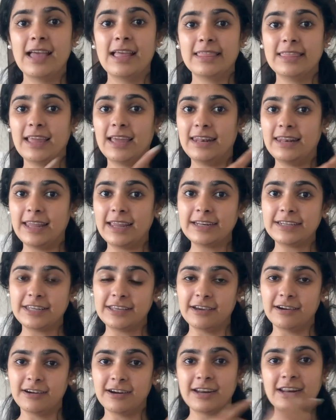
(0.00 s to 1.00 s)
They're linked
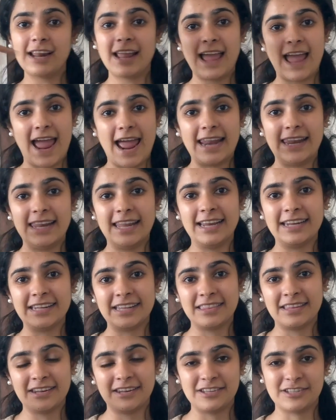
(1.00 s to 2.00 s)
here and linked in
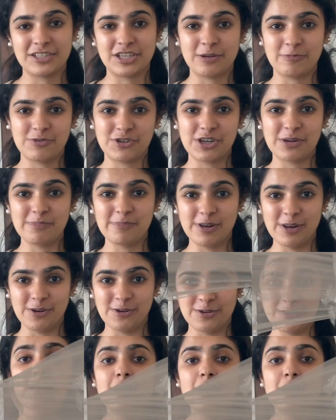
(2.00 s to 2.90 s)
the description below.